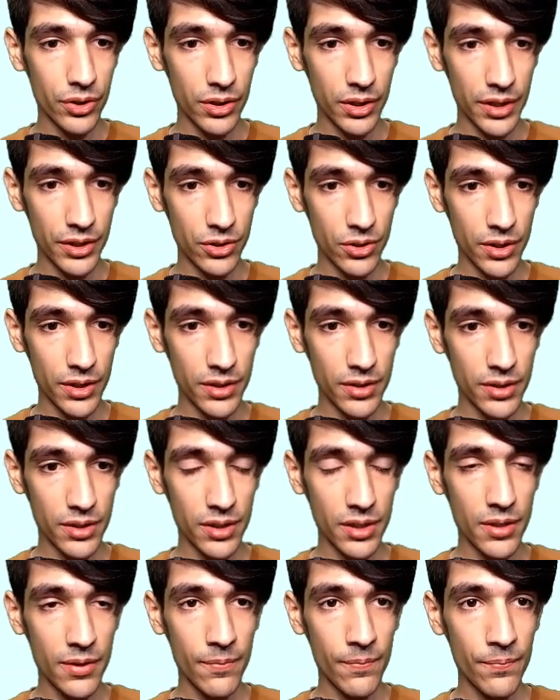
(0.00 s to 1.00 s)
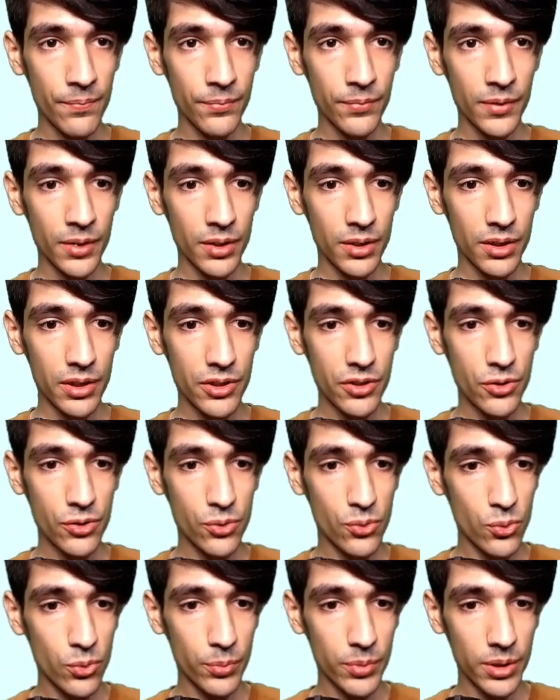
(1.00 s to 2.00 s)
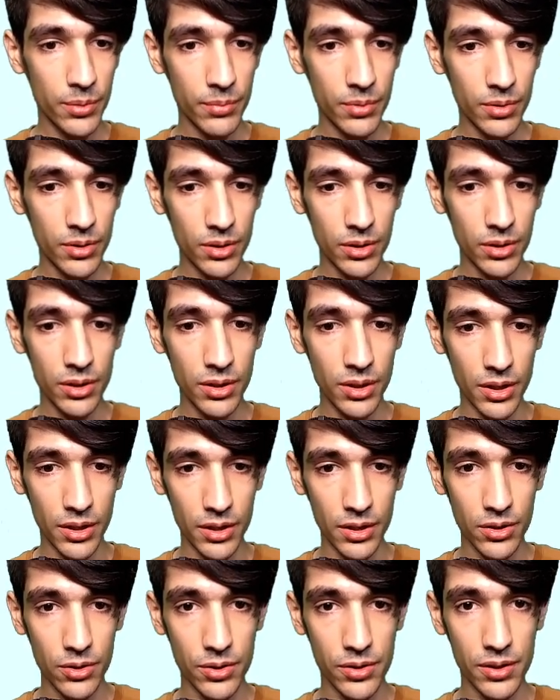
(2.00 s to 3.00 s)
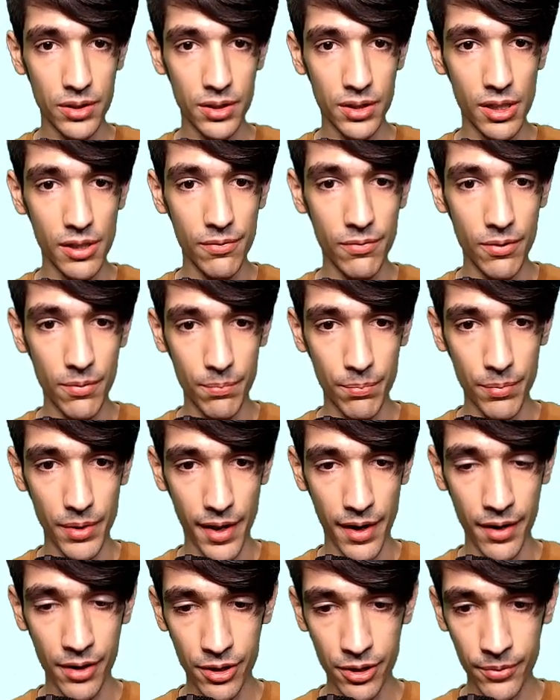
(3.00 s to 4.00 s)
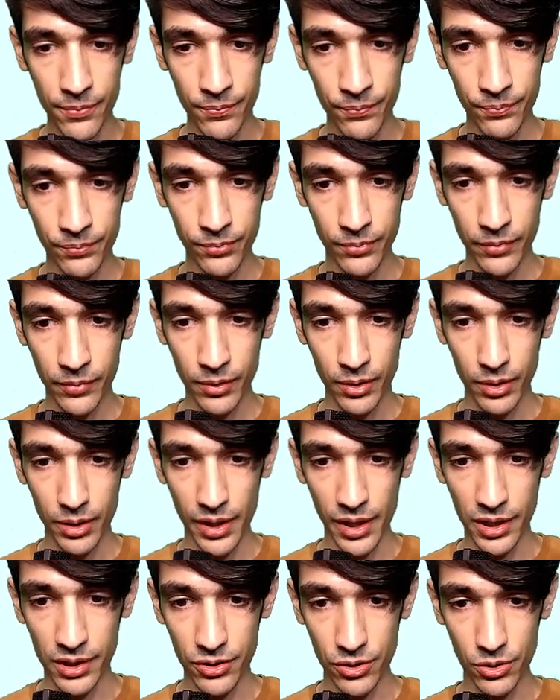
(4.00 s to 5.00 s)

as you can see. Let's zoom in to see even better. And so